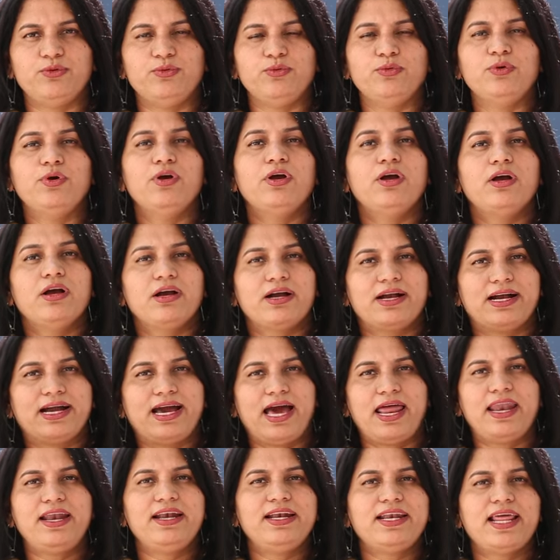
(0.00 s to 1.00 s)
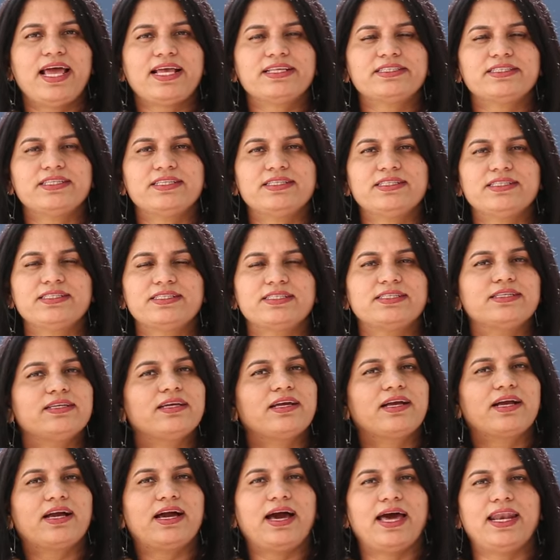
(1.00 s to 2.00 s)
you current assets,
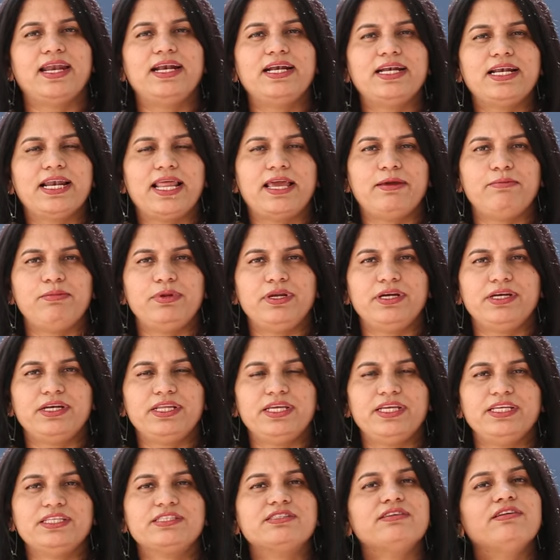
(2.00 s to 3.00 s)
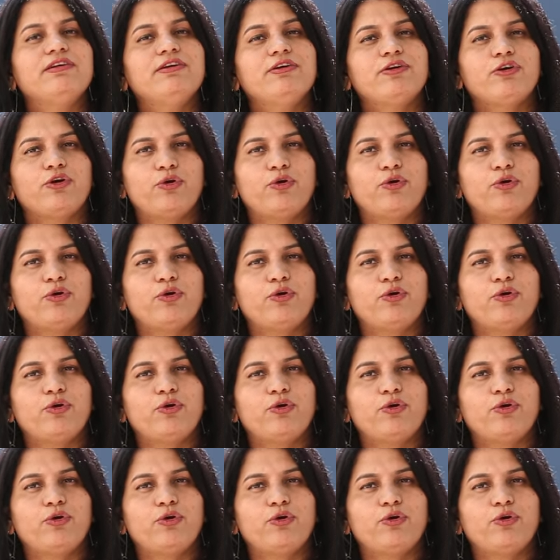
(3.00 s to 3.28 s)
current liabilities,